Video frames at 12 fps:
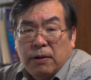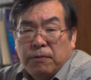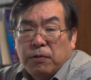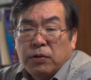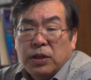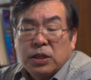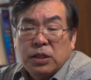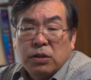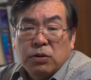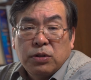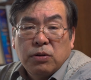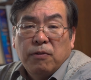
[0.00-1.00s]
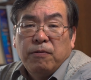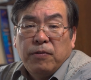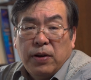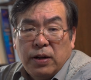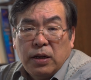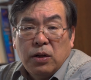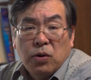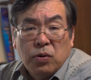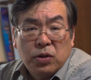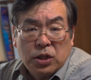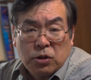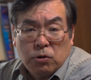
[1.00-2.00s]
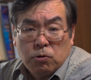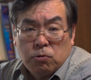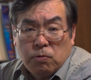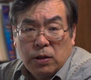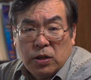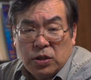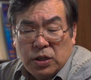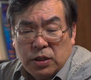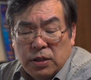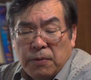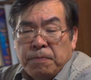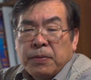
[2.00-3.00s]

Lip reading: Therefore, this is also a very low risk strategies.